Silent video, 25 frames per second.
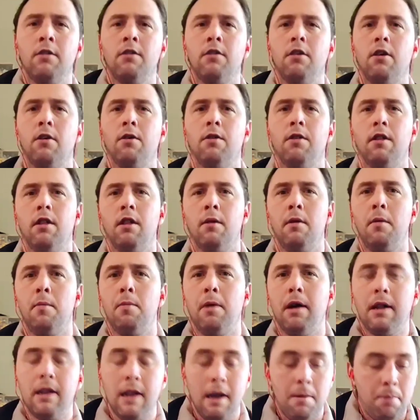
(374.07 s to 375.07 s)
So let me
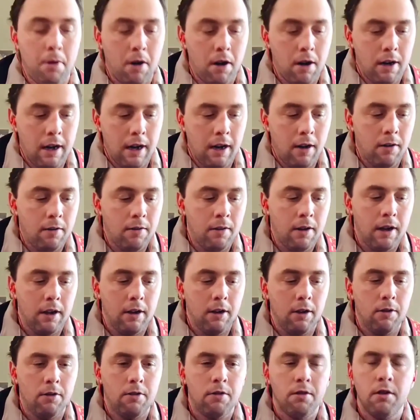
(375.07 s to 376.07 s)
break that part down. It
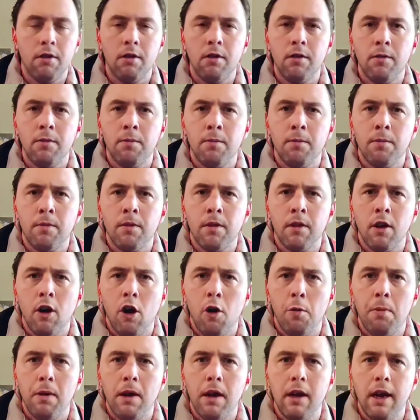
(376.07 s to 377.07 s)
goes
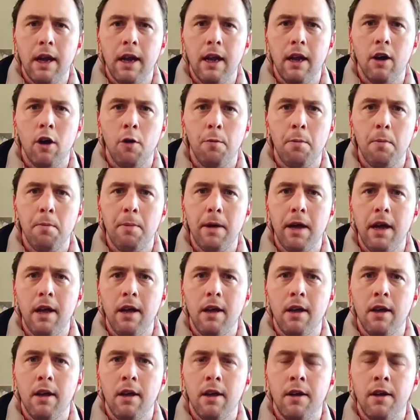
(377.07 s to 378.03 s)
open E, open B,